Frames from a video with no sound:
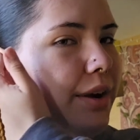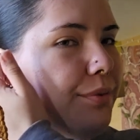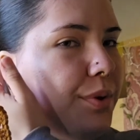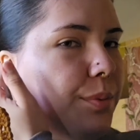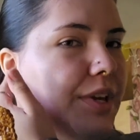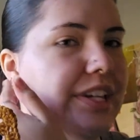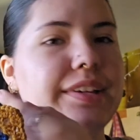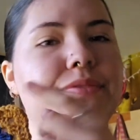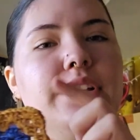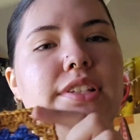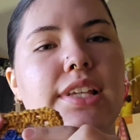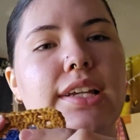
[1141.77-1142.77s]
every week if
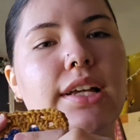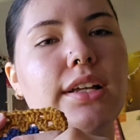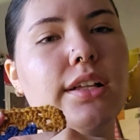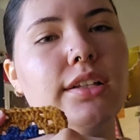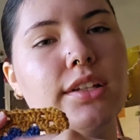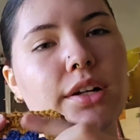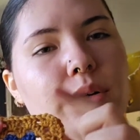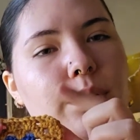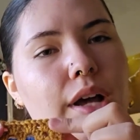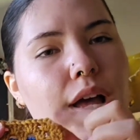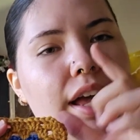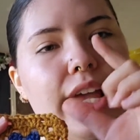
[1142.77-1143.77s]
it's like low
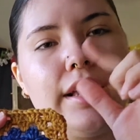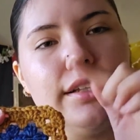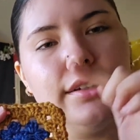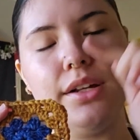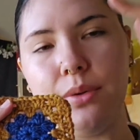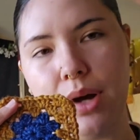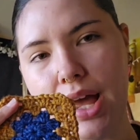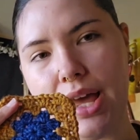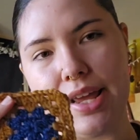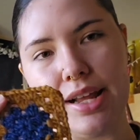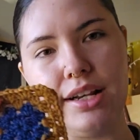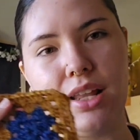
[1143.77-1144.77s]
high,
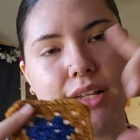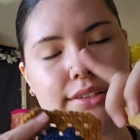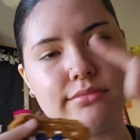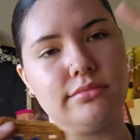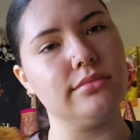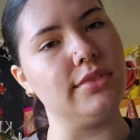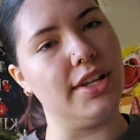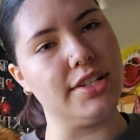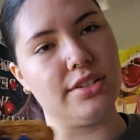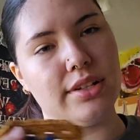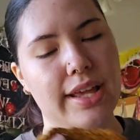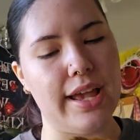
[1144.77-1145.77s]
and like
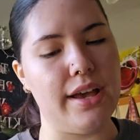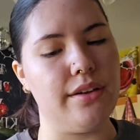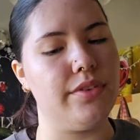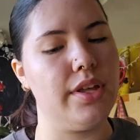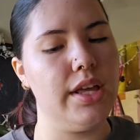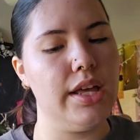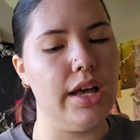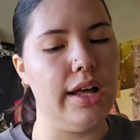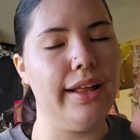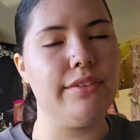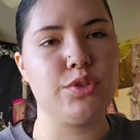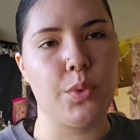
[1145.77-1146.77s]
until I'll
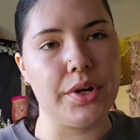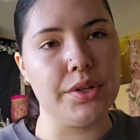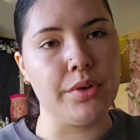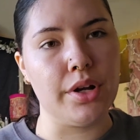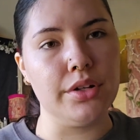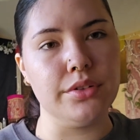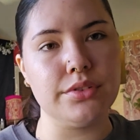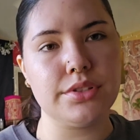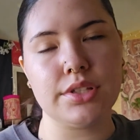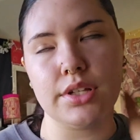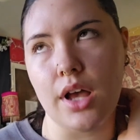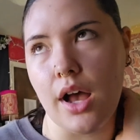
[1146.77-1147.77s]
have 20 rows,